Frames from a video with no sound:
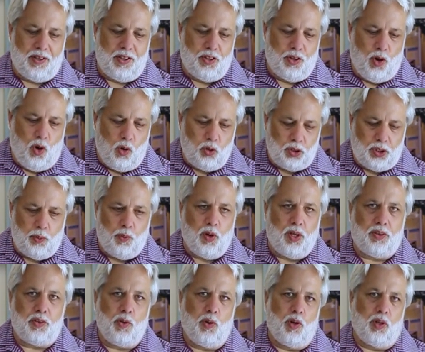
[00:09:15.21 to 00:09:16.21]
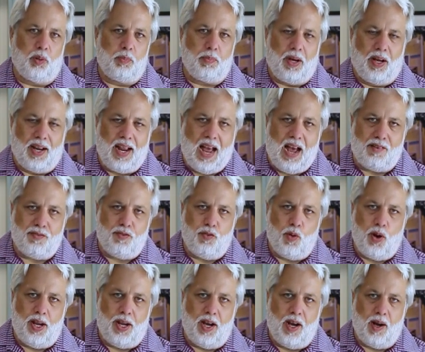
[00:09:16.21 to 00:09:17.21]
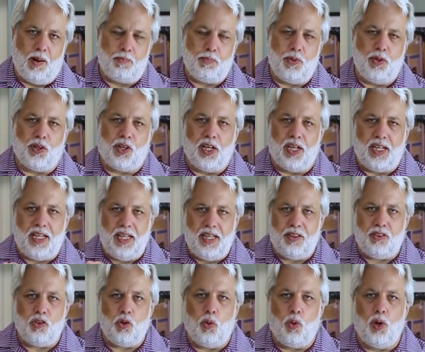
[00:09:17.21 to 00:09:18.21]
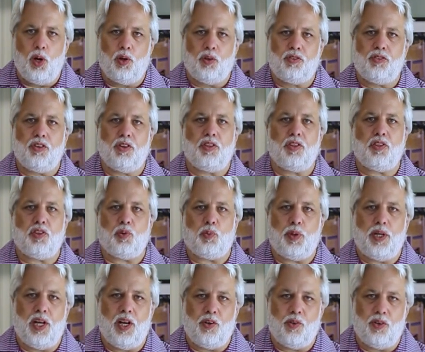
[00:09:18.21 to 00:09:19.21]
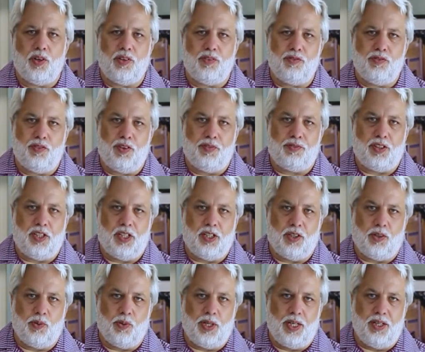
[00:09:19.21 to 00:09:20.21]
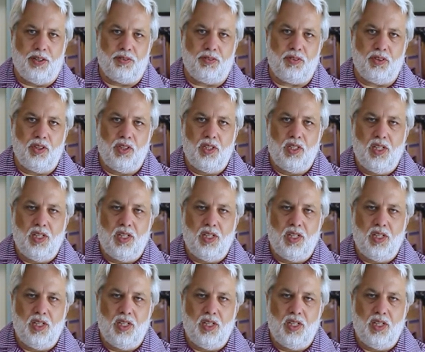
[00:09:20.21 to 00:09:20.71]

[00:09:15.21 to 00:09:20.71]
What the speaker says: You only want the oil about halfway up. You're going to heat the oil to 350 degrees.